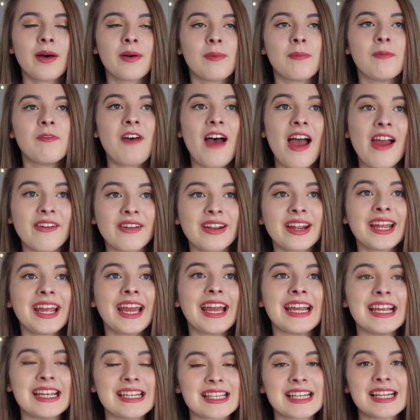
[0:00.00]
very
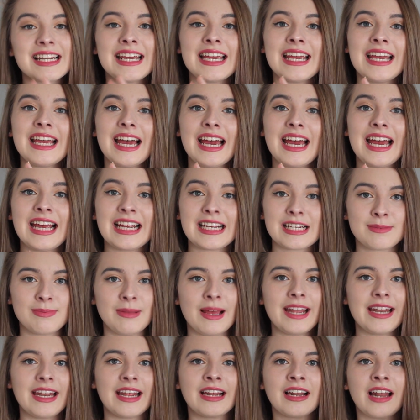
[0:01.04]
easily
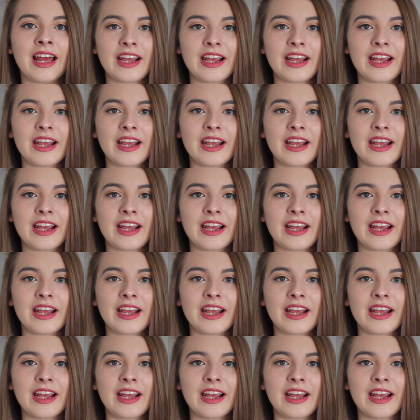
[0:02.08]
explaining.